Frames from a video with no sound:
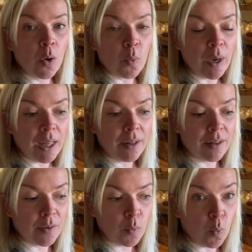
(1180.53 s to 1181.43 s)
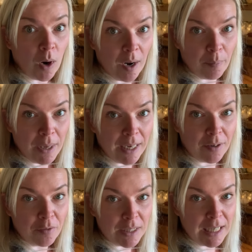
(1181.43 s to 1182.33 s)
with what I'm
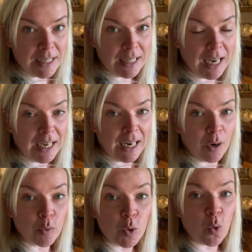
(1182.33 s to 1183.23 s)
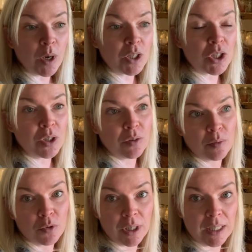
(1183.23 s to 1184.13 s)
making for tea tonight and I was going to do
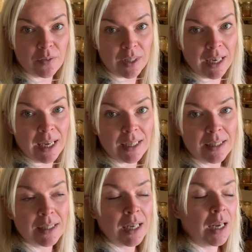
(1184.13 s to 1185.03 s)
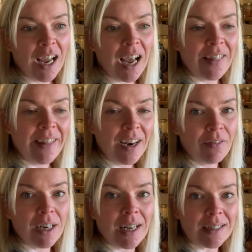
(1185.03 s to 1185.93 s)
some treats for the kids and then I
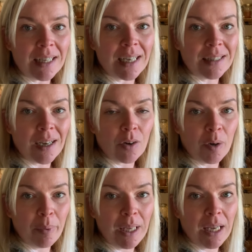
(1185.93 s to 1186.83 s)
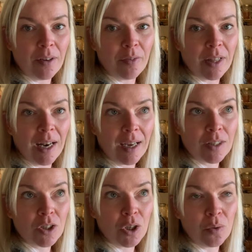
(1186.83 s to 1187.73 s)
realised the kids aren't going to be here for the
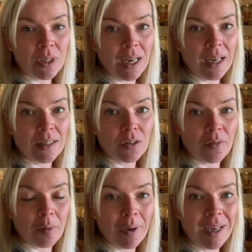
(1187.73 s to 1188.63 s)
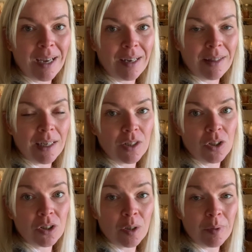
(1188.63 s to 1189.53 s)
next two days so if I make anything it's
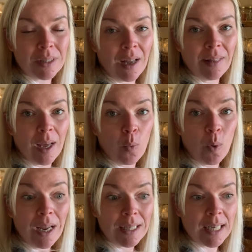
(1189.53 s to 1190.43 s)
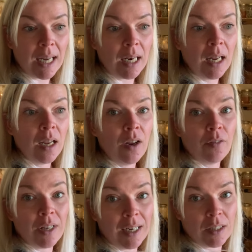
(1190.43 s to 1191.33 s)
just going to be sat there waiting
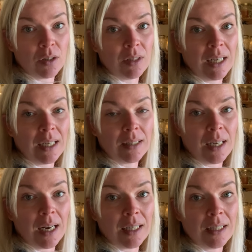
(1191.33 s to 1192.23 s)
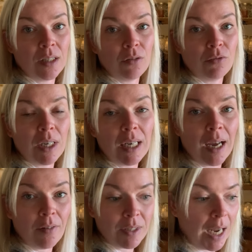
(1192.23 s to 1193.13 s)
for the next two days and I didn't really
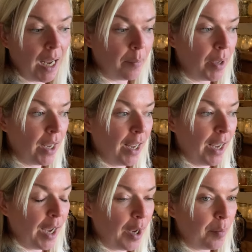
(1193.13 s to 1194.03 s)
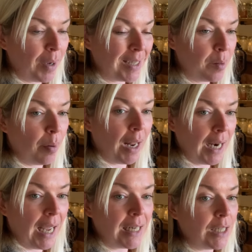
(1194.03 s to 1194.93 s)
have time um, I didn't plan
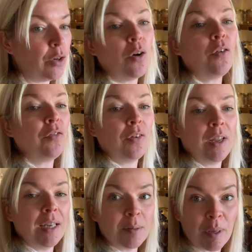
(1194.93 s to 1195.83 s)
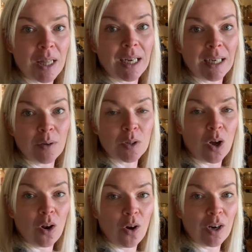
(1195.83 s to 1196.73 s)
ahead enough. He's me thinking I was
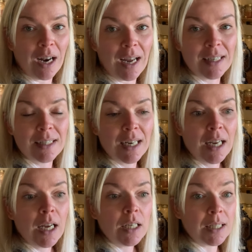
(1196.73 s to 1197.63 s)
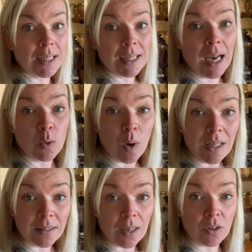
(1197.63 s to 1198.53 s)
all organised to decide what
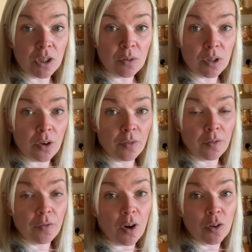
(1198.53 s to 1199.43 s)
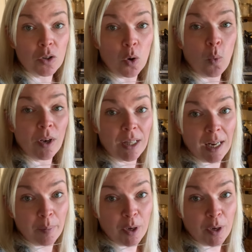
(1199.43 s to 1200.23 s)
else I could use the oven for. So one thing I'll be